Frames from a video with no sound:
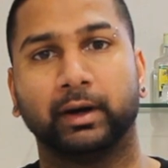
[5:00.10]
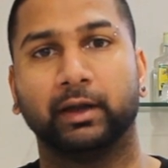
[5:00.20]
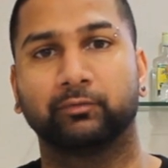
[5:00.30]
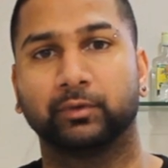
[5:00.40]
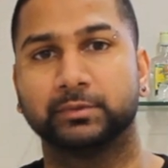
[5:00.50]

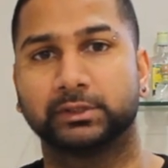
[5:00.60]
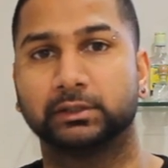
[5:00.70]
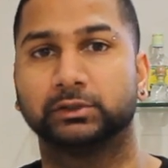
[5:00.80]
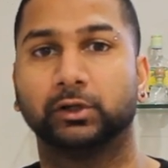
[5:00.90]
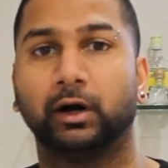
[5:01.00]
buy it from
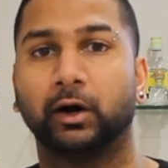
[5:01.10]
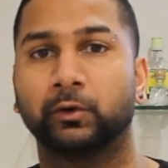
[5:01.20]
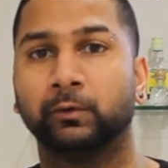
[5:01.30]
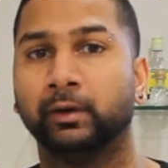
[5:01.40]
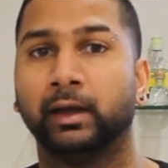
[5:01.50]
Senzeal
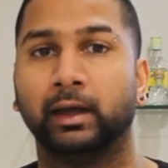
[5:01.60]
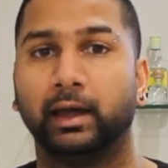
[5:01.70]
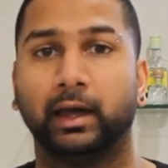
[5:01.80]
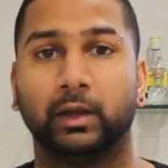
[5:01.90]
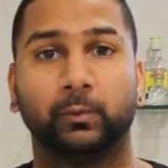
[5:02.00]
Auto.
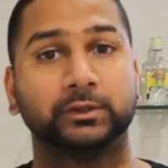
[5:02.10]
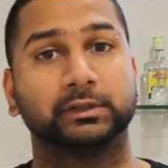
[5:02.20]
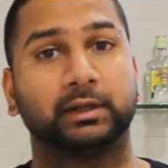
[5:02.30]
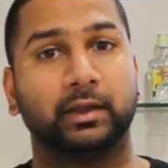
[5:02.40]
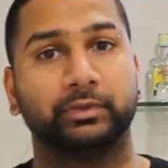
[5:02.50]
And once
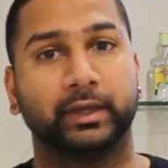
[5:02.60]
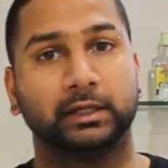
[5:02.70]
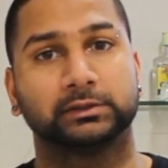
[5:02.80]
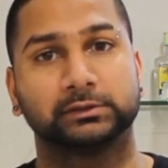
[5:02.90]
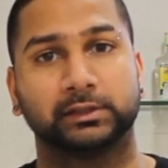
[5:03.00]
again,
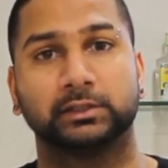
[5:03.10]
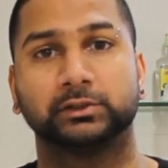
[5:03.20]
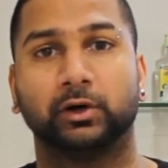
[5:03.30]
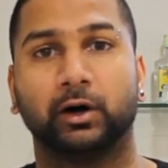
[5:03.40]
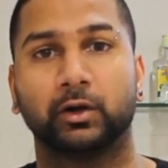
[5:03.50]
thanks to
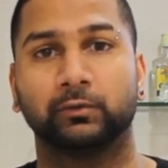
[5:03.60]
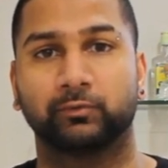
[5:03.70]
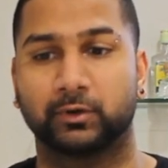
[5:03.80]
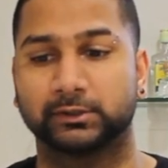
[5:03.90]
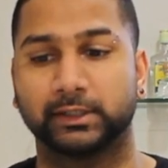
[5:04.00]
Senzeal Auto
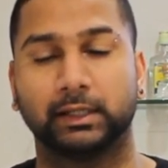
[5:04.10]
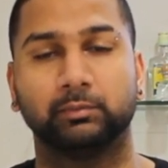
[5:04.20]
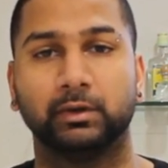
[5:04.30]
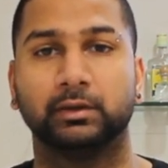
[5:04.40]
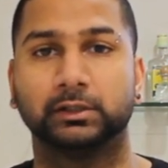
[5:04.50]
for
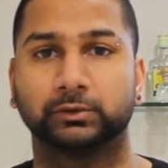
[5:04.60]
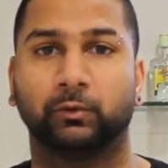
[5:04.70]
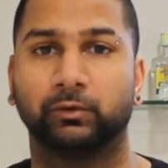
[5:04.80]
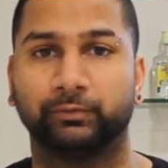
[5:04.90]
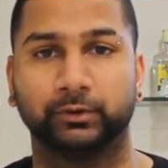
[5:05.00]
sending me this
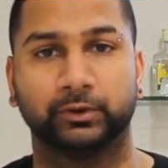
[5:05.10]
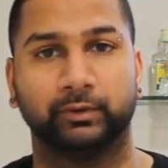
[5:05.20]
oil filter